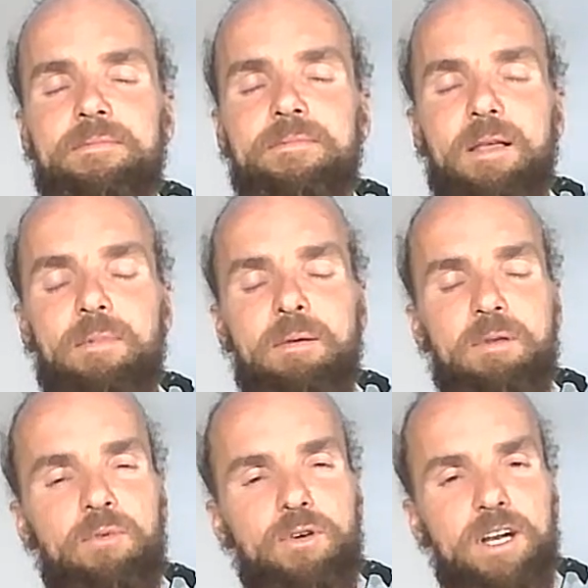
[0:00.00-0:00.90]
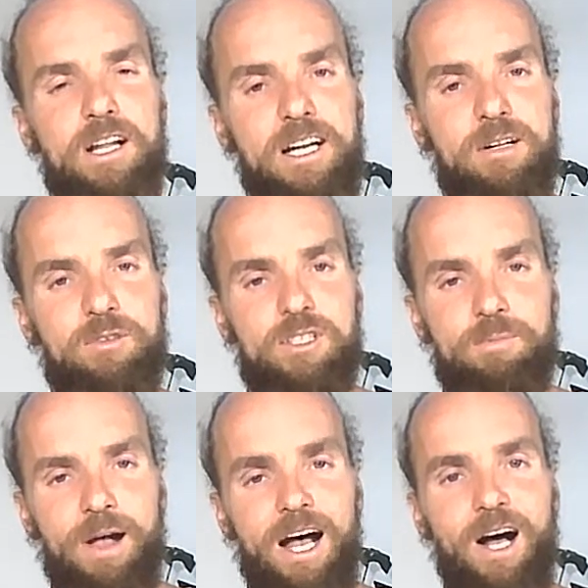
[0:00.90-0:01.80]
Maybe breathe a little
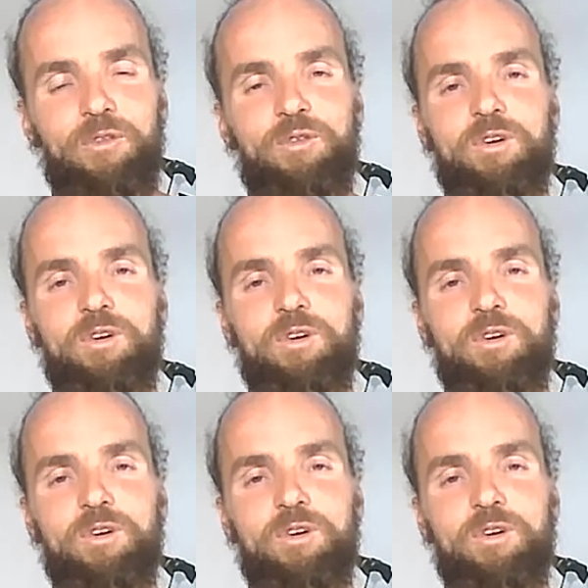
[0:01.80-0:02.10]
smile to the